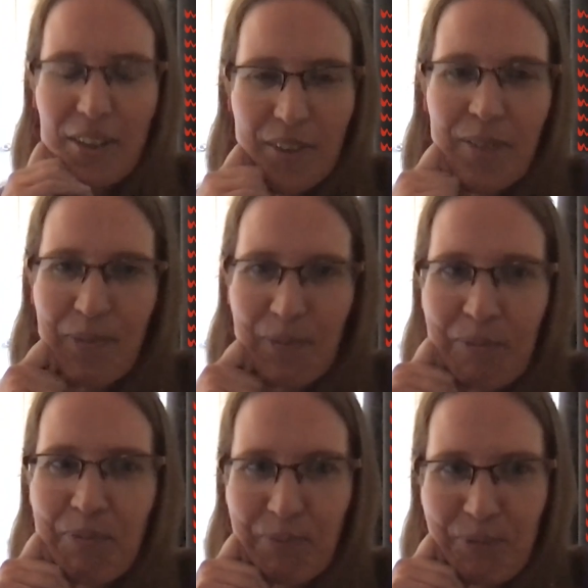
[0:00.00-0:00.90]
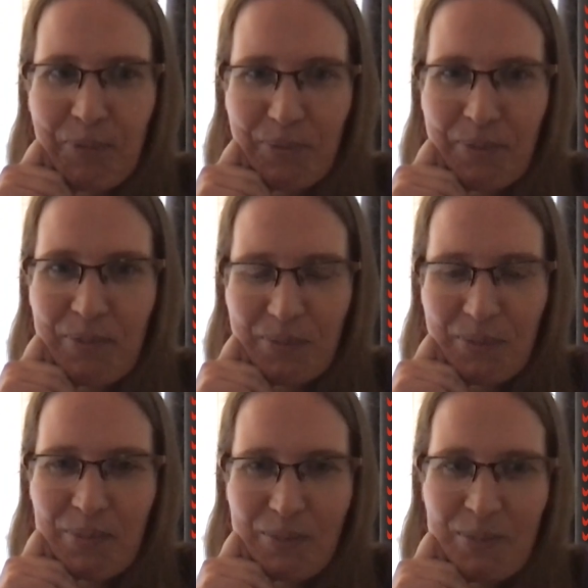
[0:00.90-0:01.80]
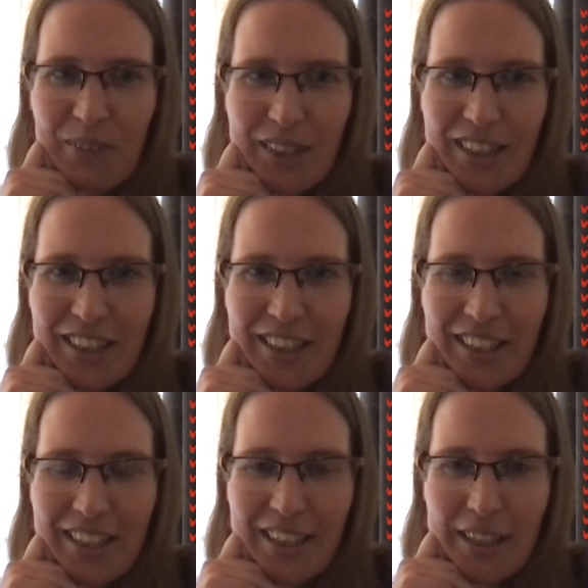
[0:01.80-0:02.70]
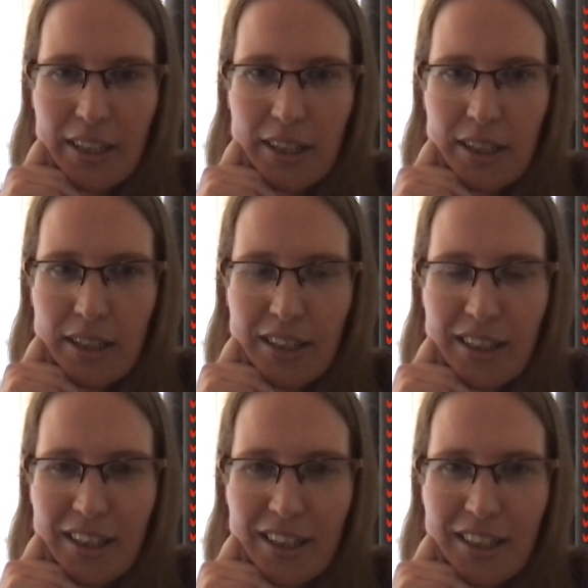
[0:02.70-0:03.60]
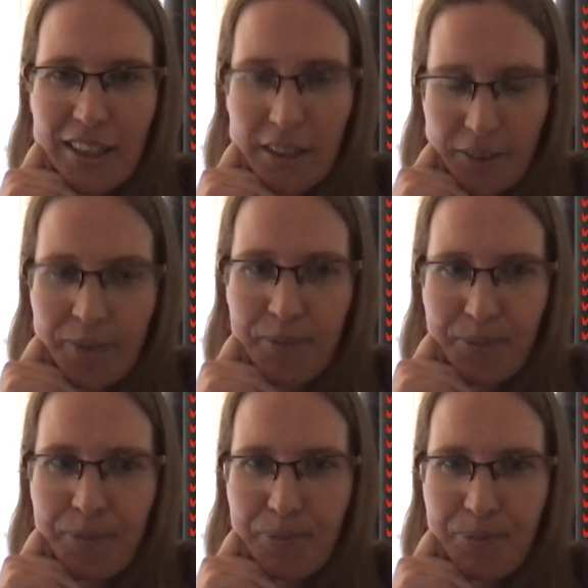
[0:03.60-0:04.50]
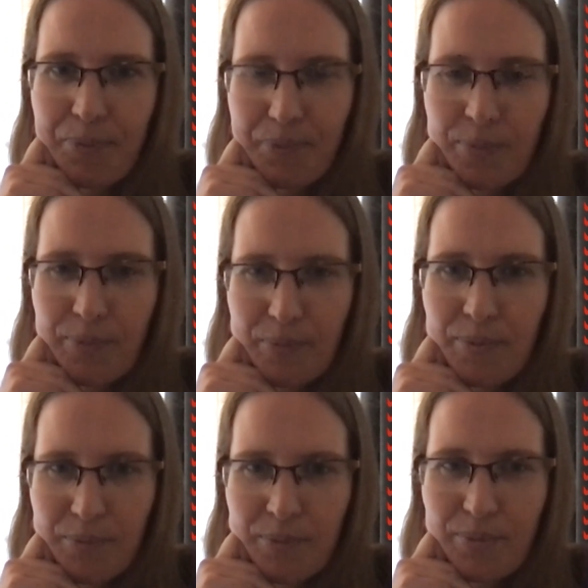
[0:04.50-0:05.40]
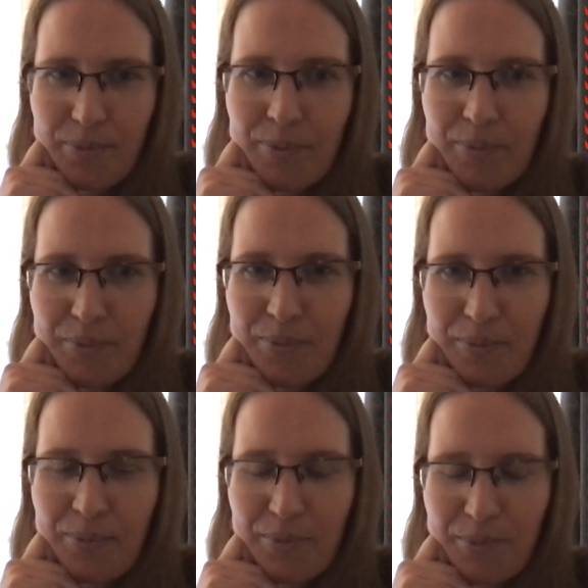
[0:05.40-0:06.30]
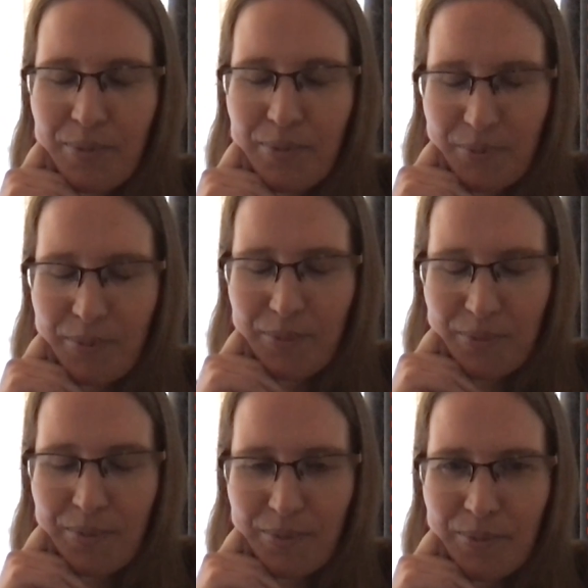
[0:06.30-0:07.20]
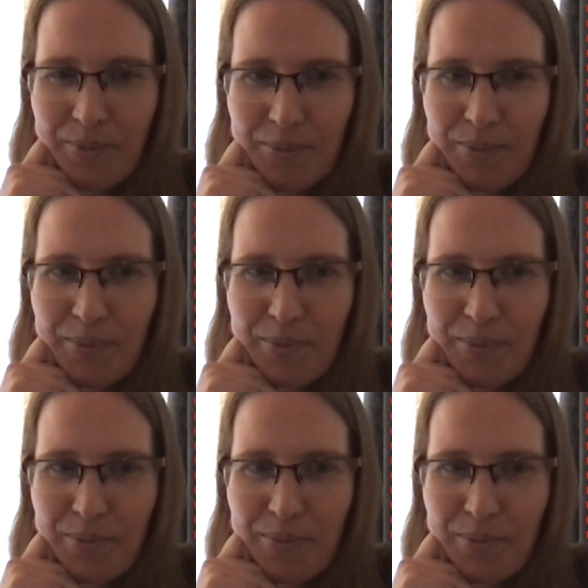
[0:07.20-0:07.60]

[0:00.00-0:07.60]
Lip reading: No words are spoken by the person on screen.